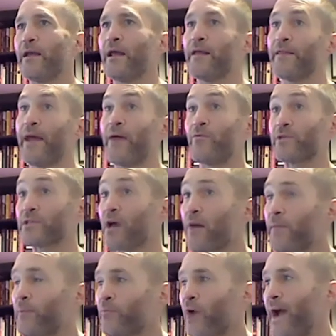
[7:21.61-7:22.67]
and that was
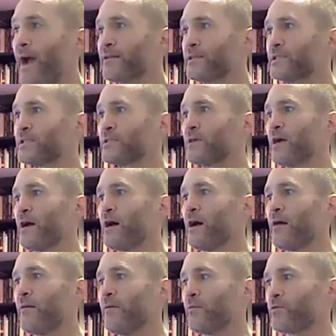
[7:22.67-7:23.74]
common practice.
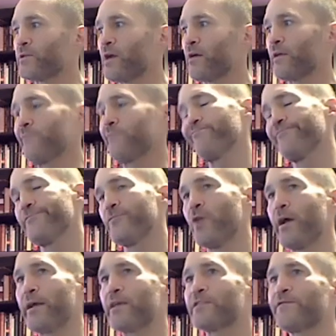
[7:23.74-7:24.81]
We're talking, well,
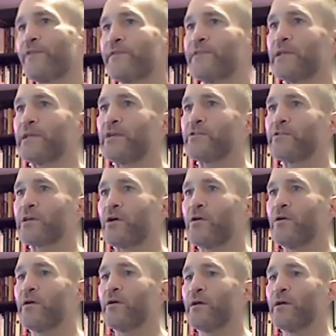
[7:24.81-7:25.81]
I guess 15 years ago.